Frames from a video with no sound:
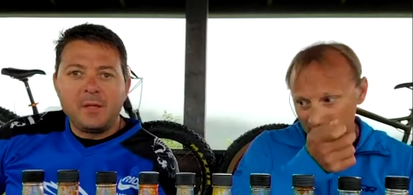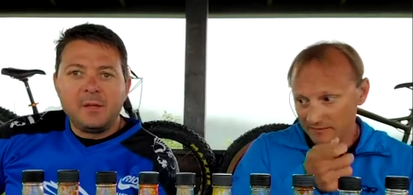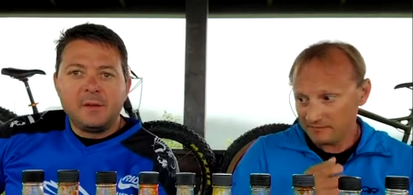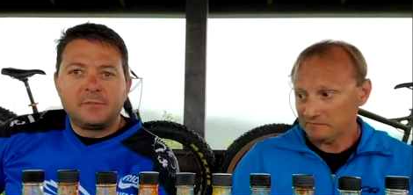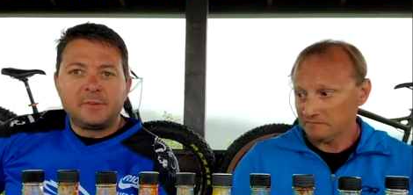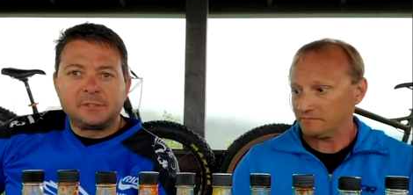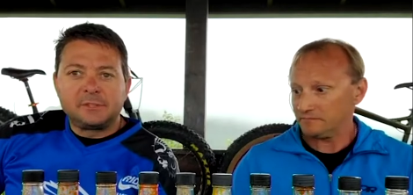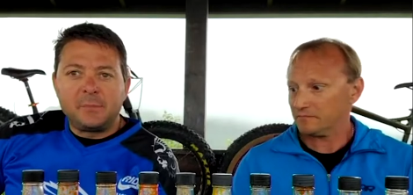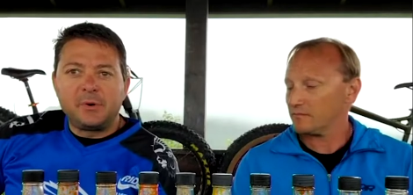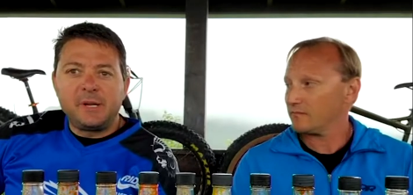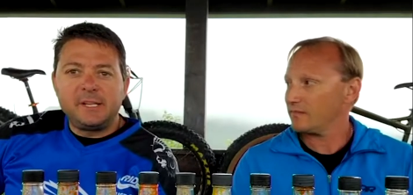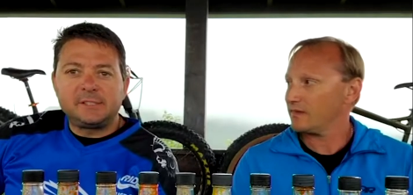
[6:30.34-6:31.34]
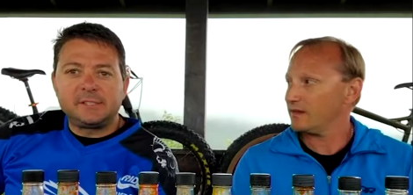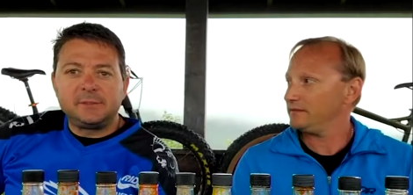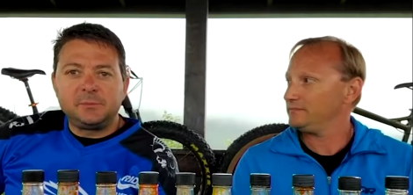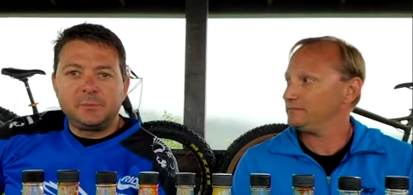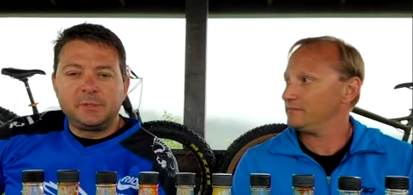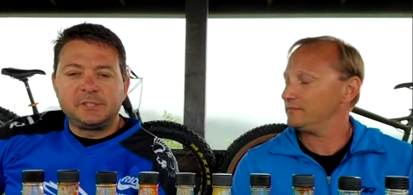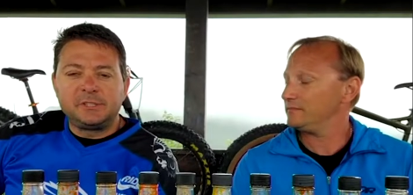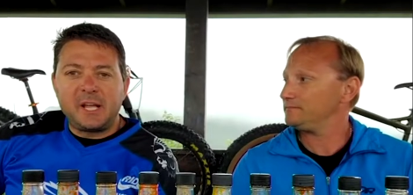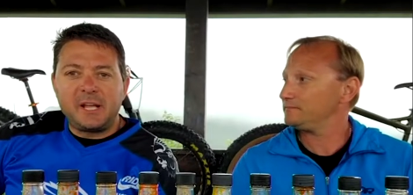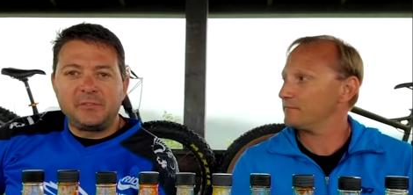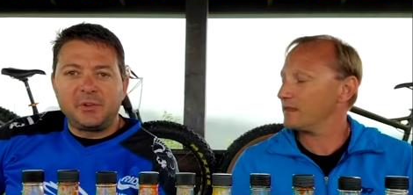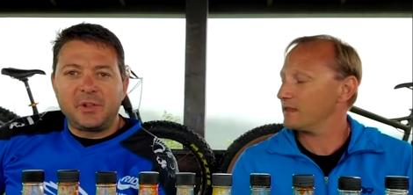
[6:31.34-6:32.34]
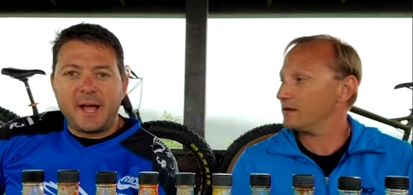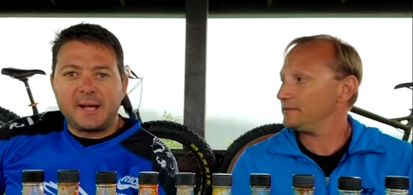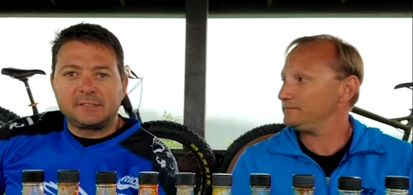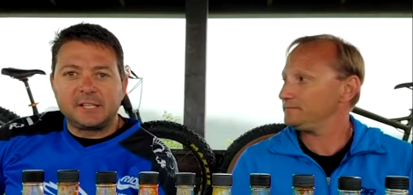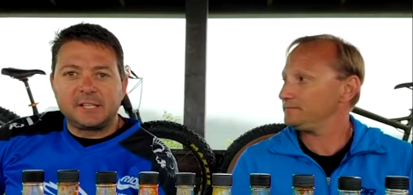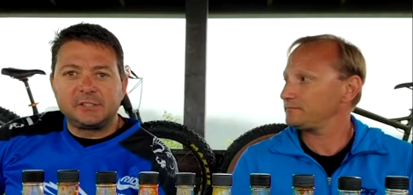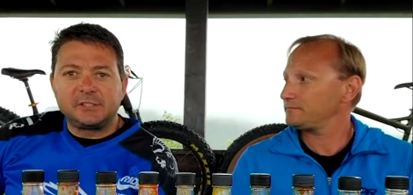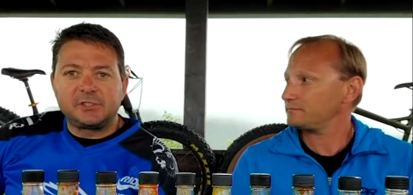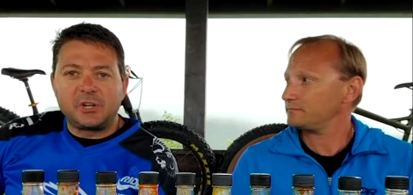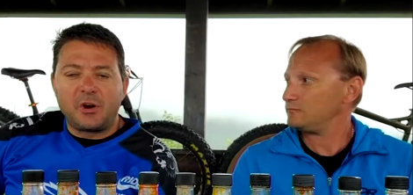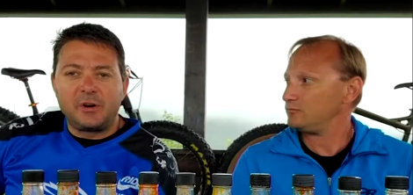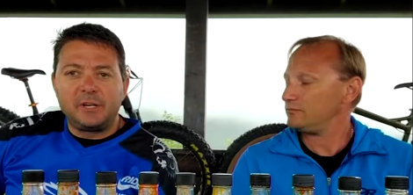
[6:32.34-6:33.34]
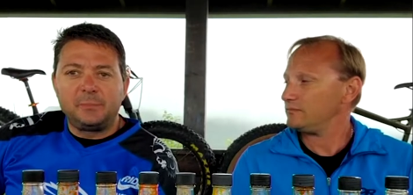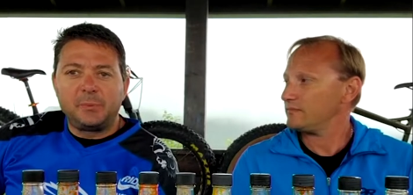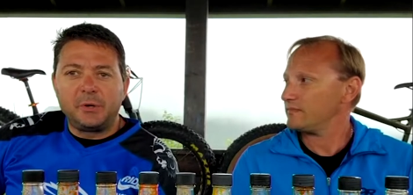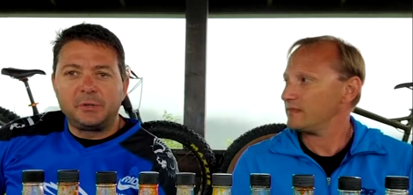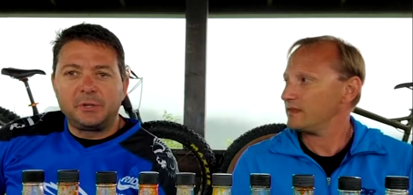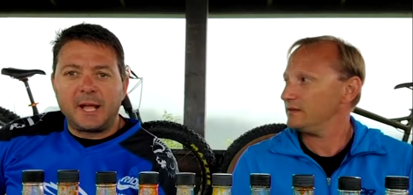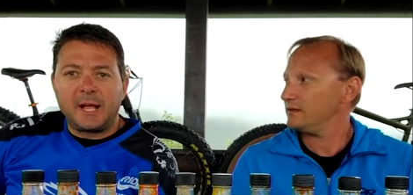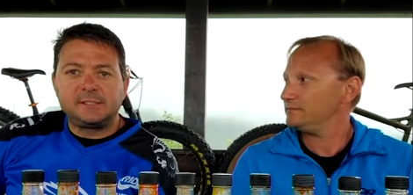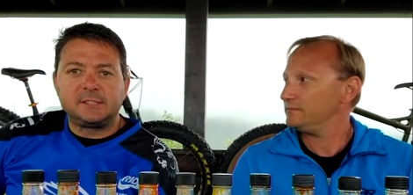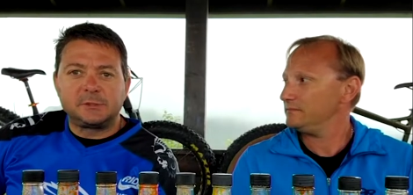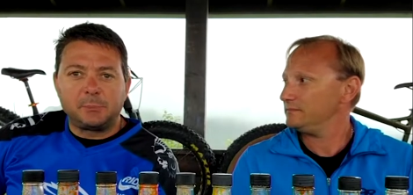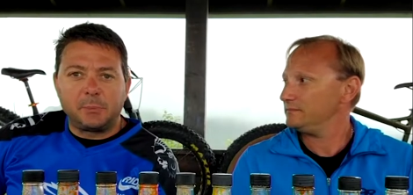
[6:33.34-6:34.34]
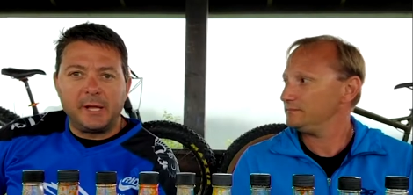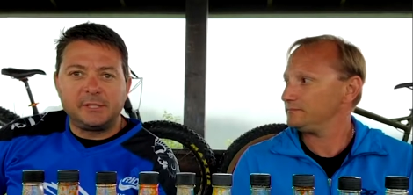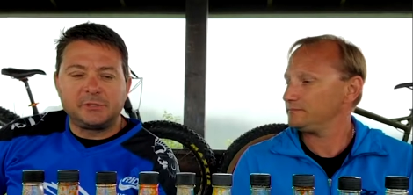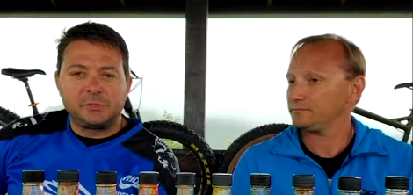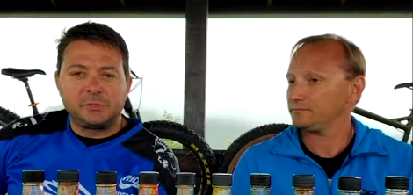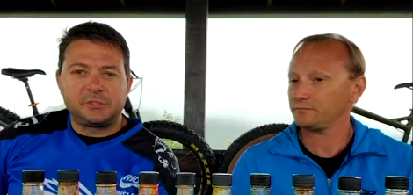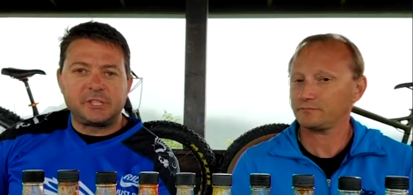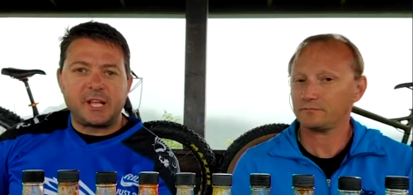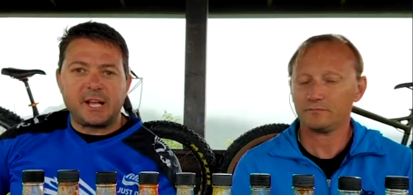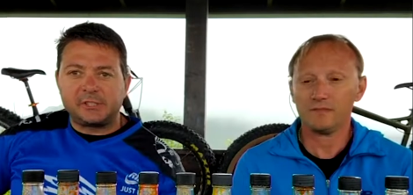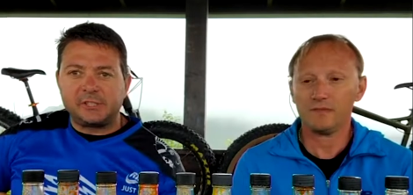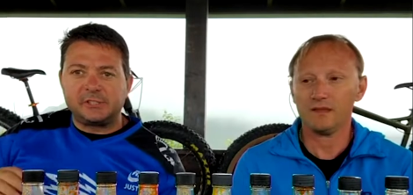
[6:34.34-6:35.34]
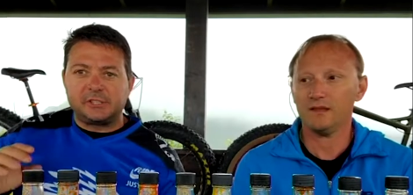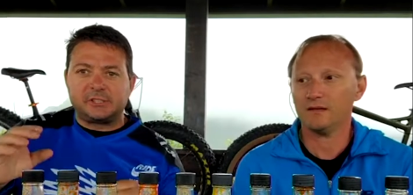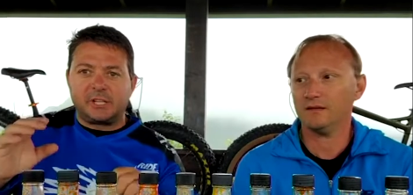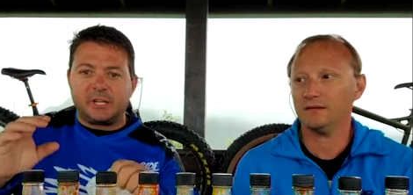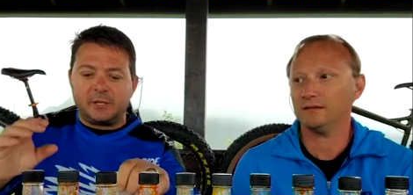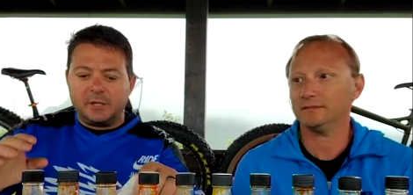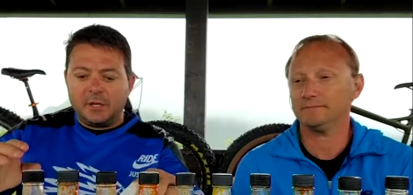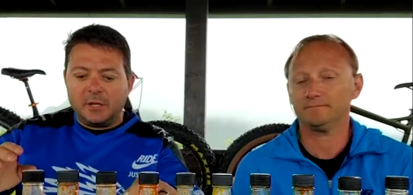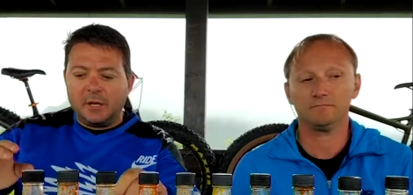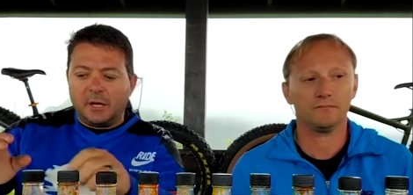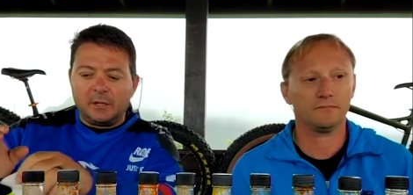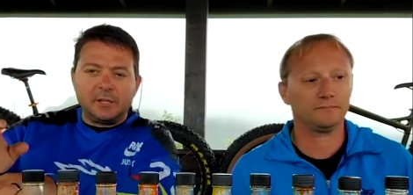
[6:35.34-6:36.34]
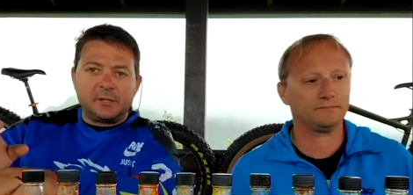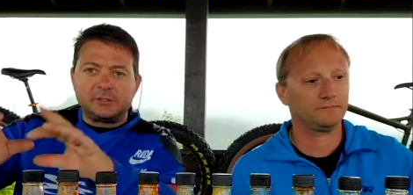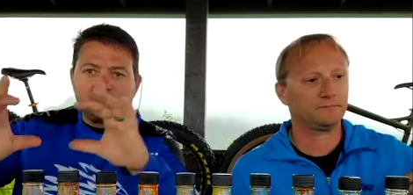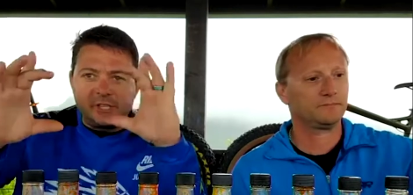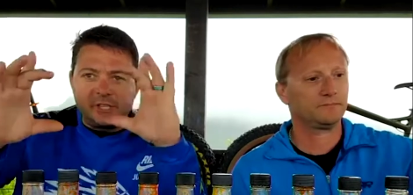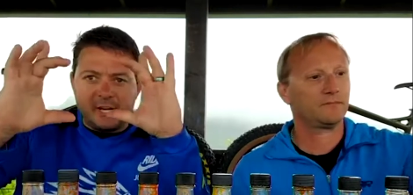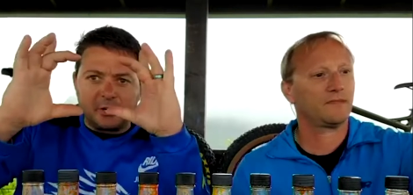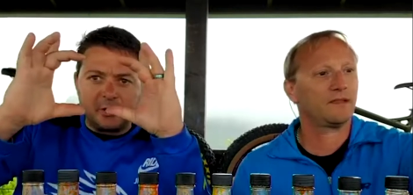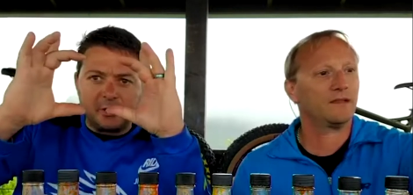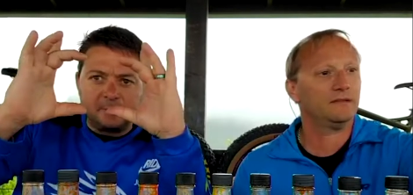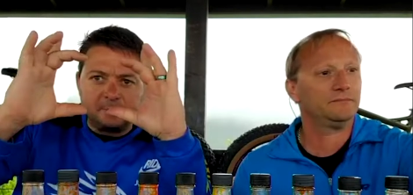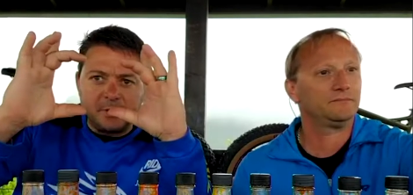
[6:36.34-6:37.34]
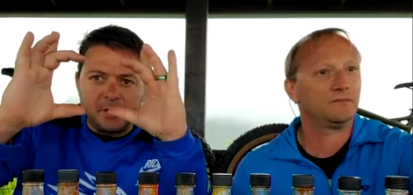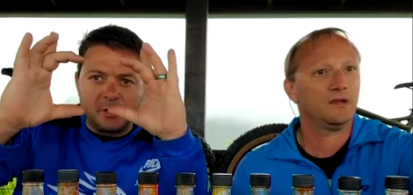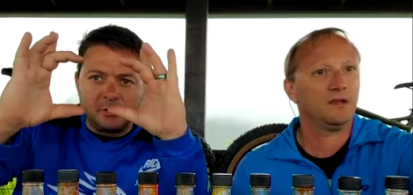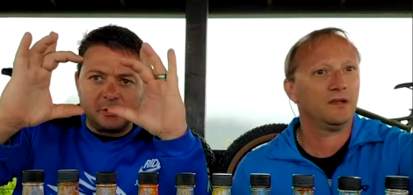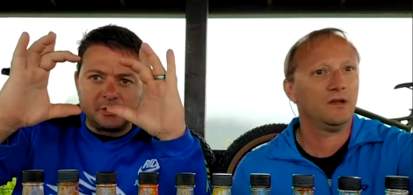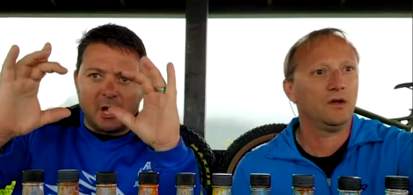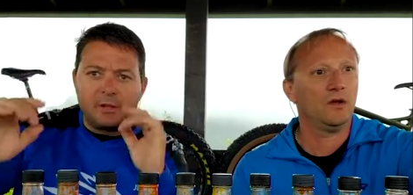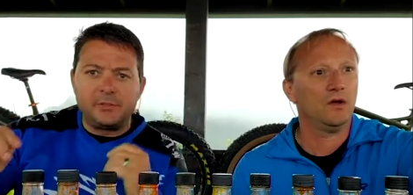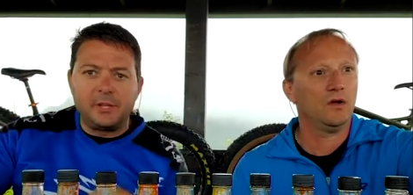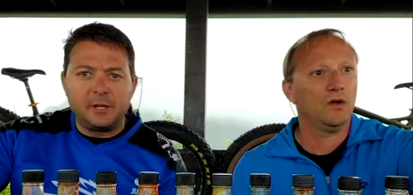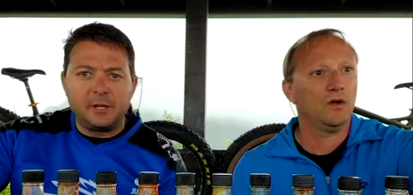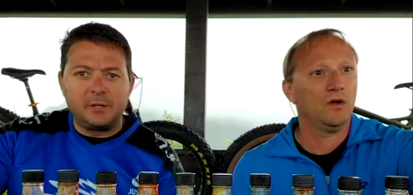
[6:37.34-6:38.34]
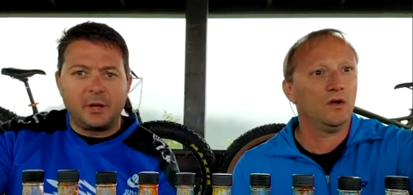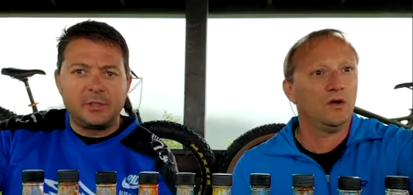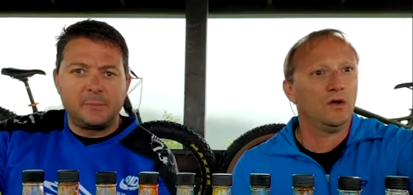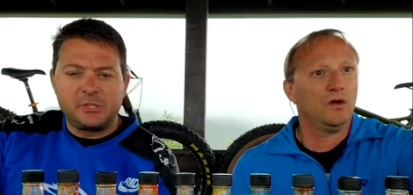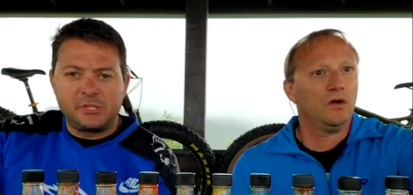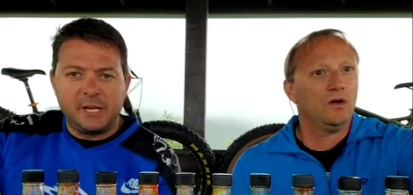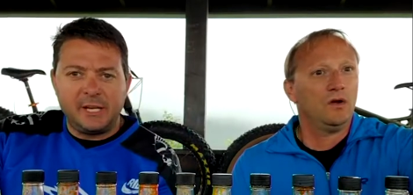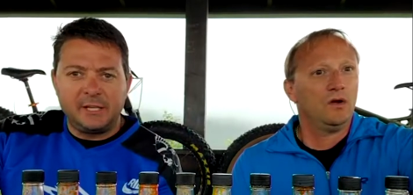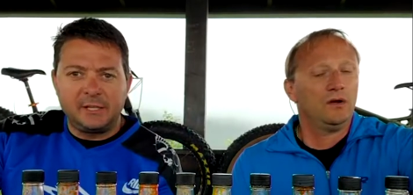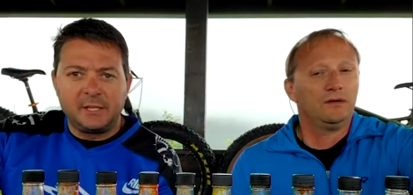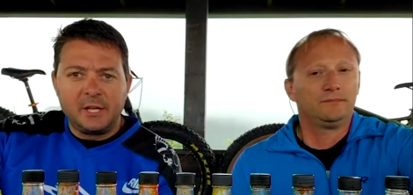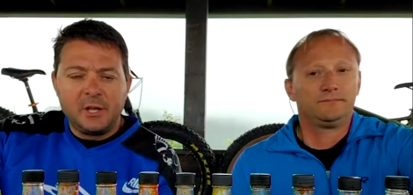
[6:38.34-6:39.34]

Speaker 1: For some reason, when the state of Alaska started putting license plates, which is actually just a a little sticker that goes on the on the machine.